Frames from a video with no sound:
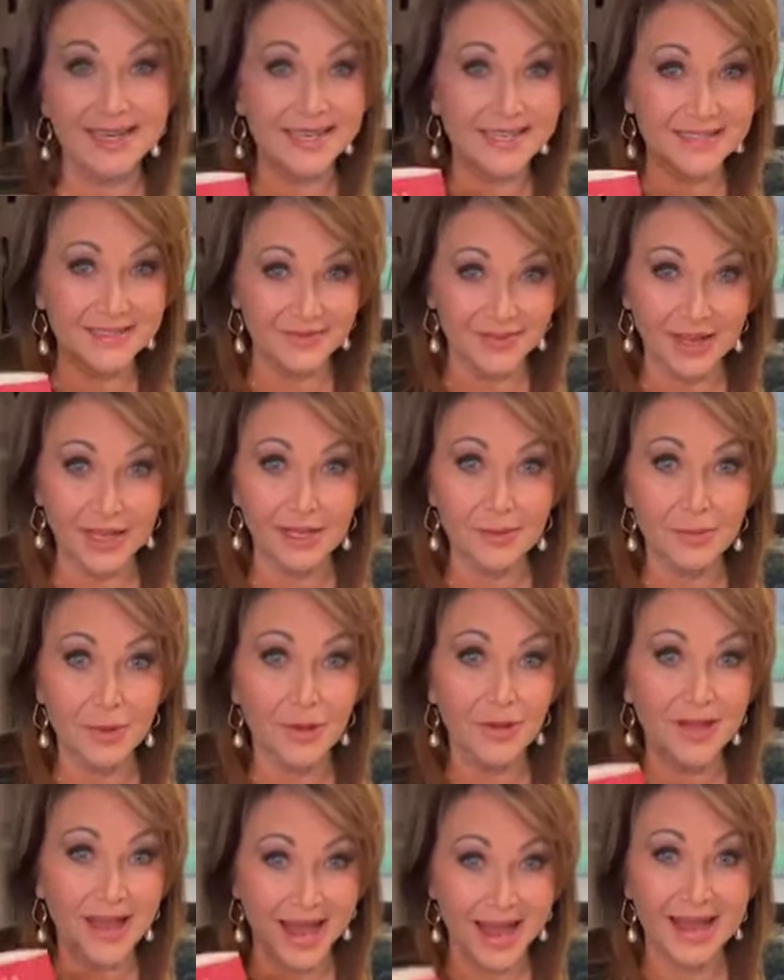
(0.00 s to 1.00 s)
It is
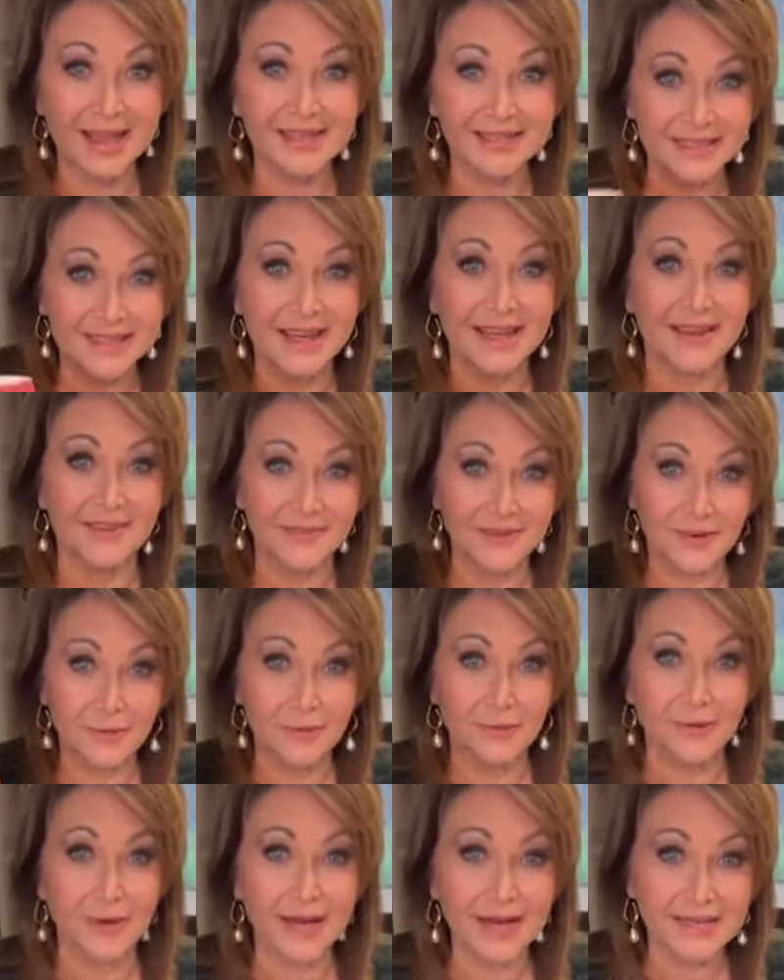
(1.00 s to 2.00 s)
available as of
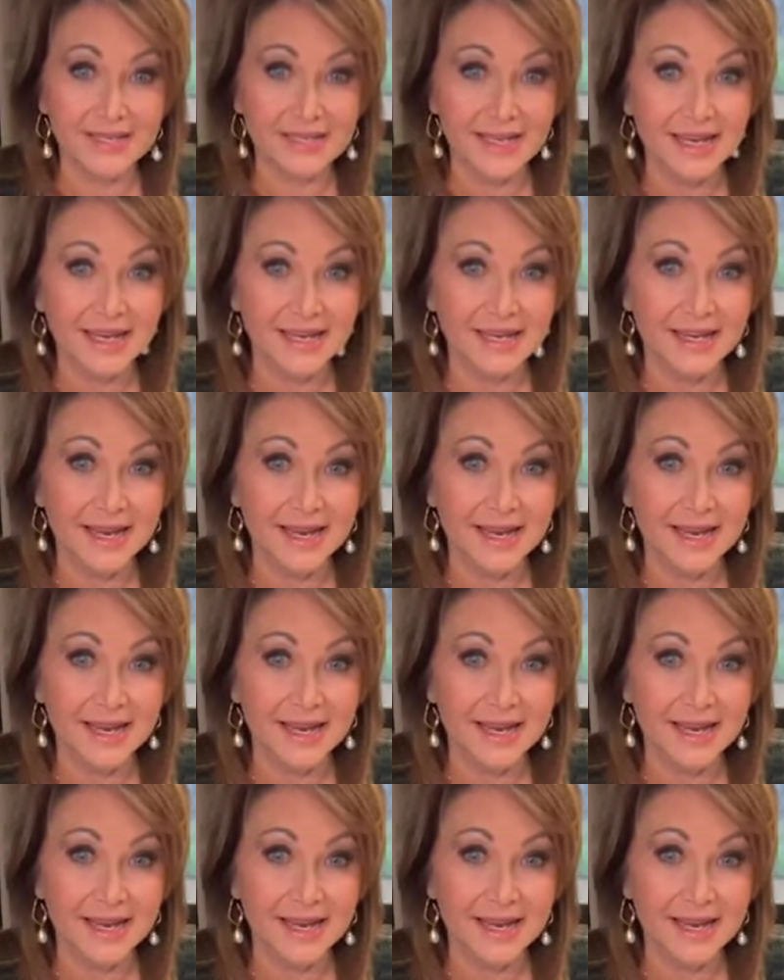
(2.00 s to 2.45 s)
right